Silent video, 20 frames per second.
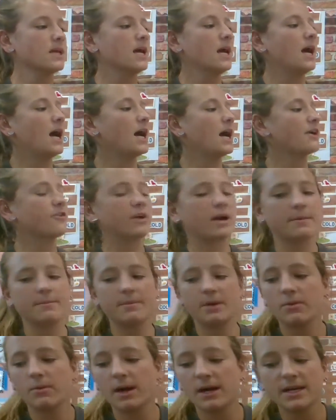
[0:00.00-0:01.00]
I grab
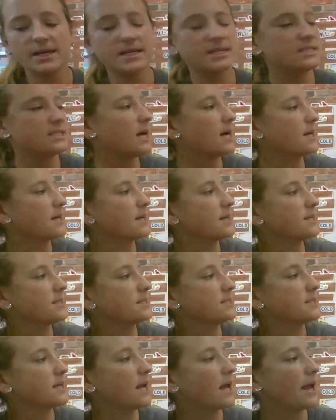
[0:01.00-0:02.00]
my
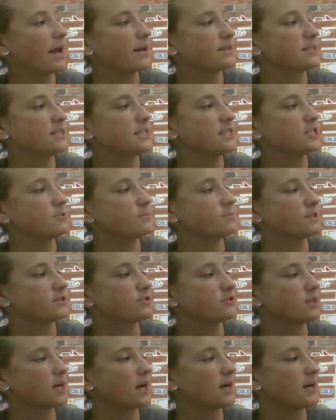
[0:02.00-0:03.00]
walkie-talkies and teach
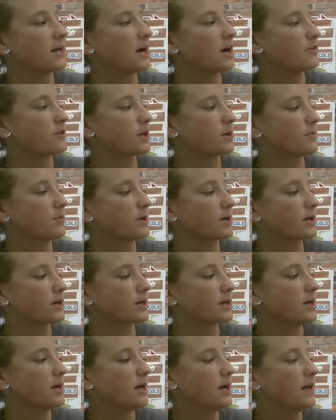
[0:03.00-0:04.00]
Mr. Todd how they work.
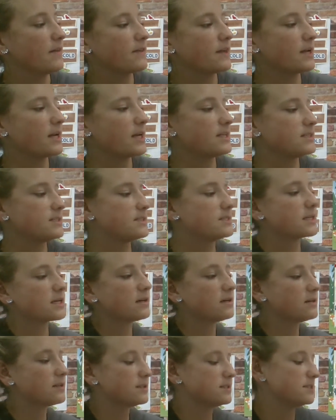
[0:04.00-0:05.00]
Then I
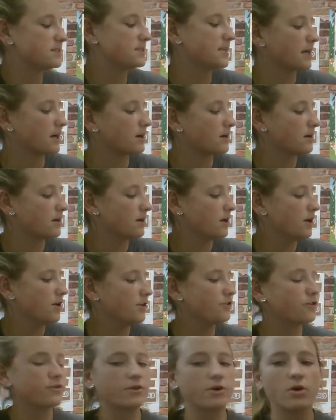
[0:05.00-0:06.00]
ziggle and zaggle
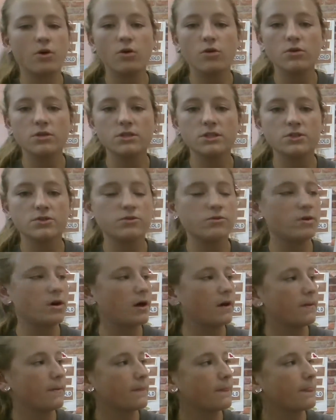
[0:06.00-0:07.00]
through the whole school.
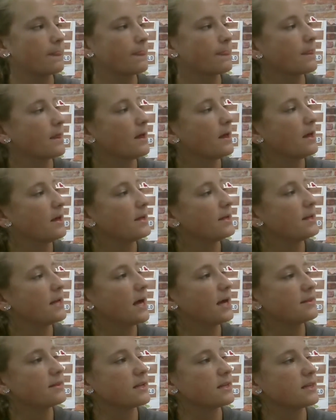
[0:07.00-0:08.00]

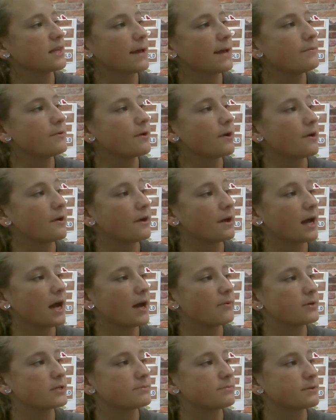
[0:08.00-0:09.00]
Not in the library,
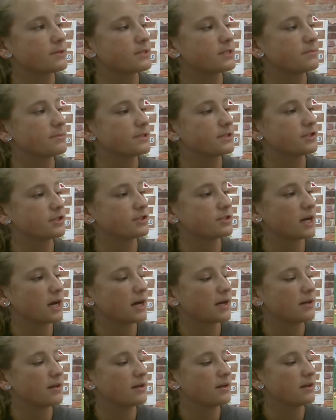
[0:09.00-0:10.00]
I whispered to Mr.
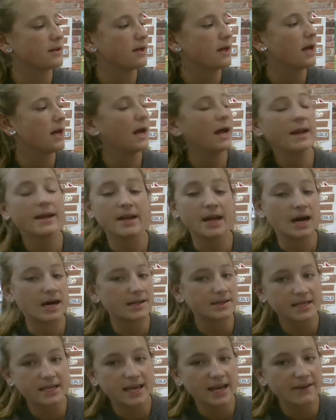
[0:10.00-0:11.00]
Todd. Not
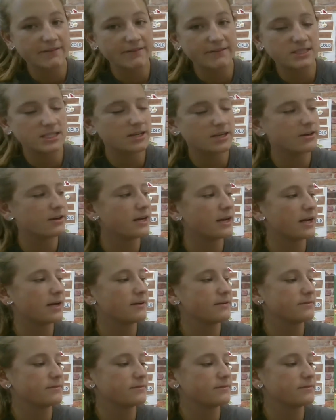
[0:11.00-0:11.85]
in the cafeteria.